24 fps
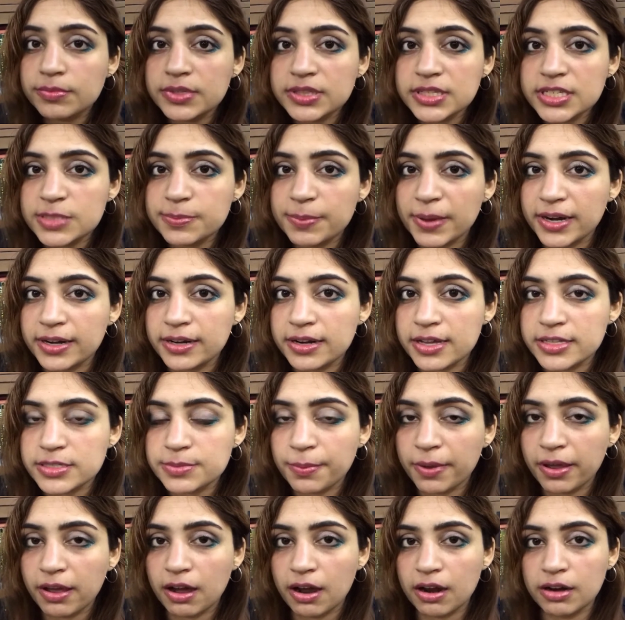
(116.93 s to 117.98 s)
This palette
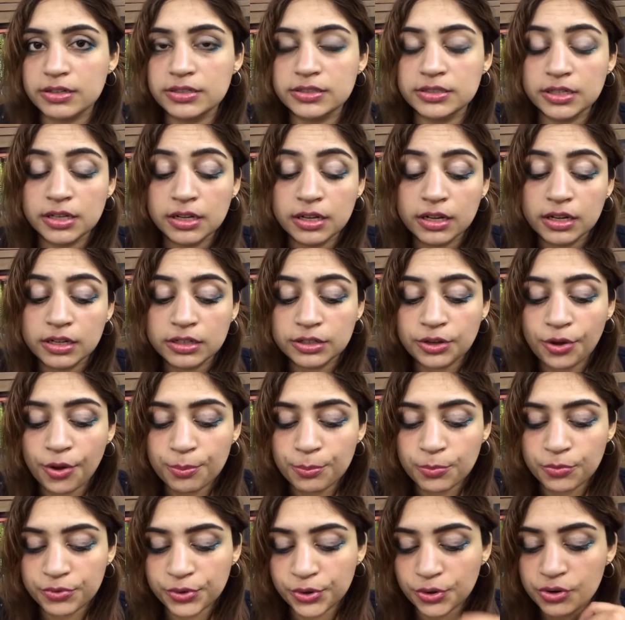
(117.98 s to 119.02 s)
has my heart. Now
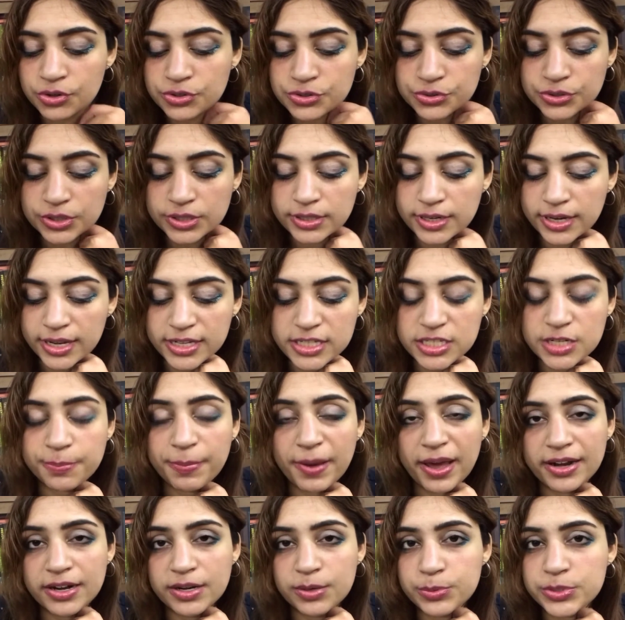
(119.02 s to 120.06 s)
moving on to the next
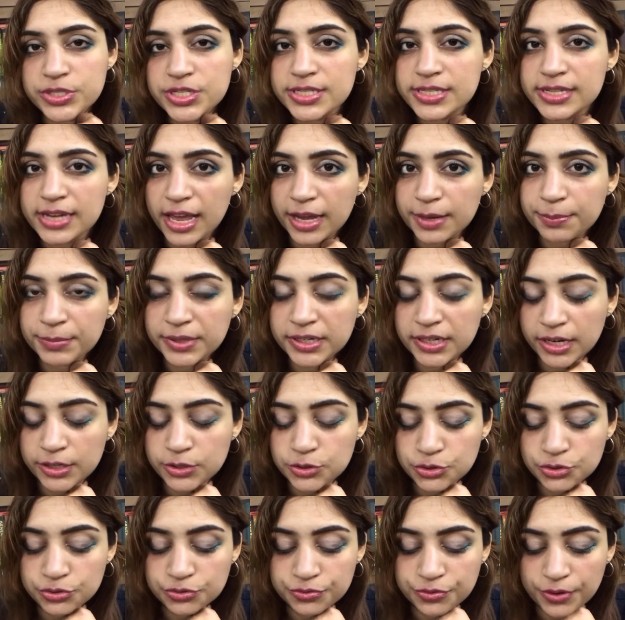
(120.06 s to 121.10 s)
palette, which is Lakme
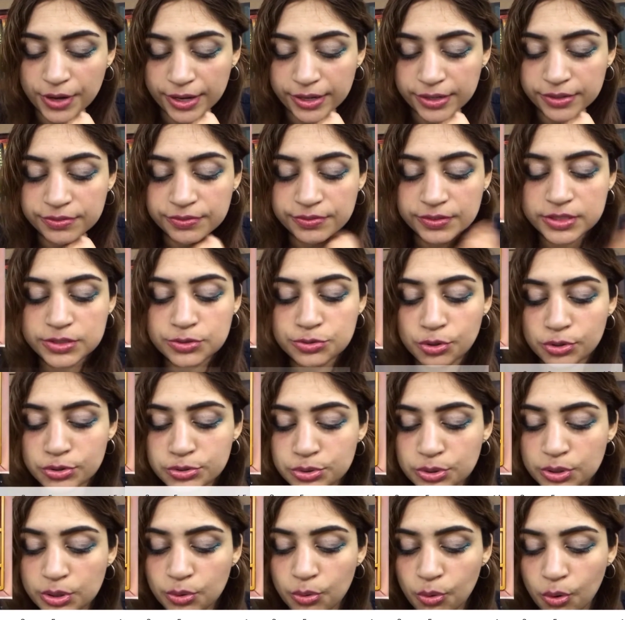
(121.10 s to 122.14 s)
925. It's
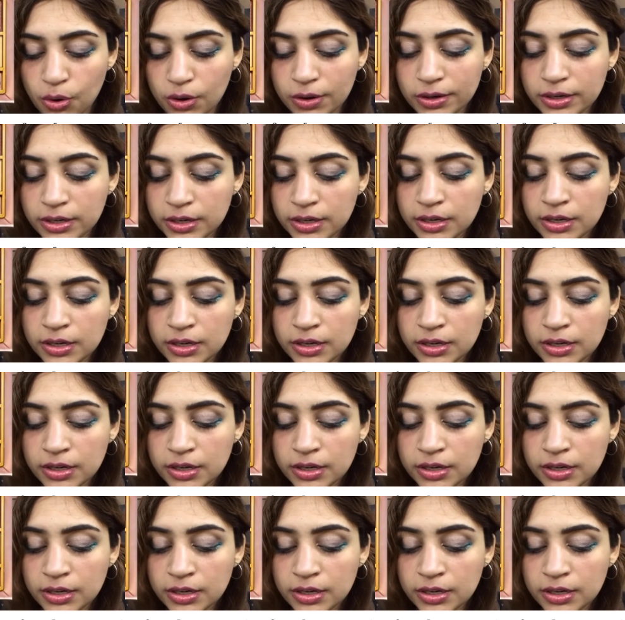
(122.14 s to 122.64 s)
also a quad.